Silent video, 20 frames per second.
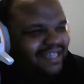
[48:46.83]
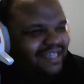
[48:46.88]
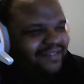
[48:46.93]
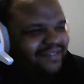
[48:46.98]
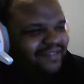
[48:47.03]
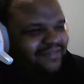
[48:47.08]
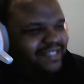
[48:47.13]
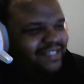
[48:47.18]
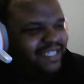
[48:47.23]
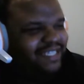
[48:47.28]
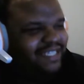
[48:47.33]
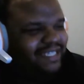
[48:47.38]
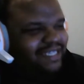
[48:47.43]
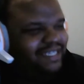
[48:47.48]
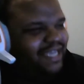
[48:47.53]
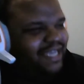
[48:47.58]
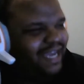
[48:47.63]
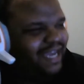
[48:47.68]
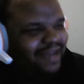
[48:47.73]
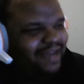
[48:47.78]
of didn't
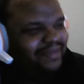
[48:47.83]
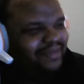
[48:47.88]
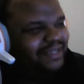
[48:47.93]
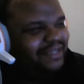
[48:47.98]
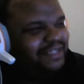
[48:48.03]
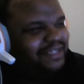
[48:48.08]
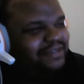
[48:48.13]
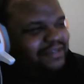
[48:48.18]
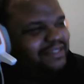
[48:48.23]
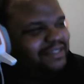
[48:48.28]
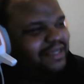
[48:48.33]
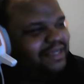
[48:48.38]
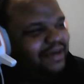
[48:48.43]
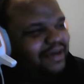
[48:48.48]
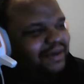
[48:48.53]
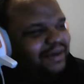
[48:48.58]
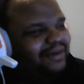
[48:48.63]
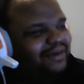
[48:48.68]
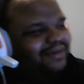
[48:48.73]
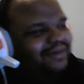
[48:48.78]
happen.
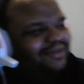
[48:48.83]
So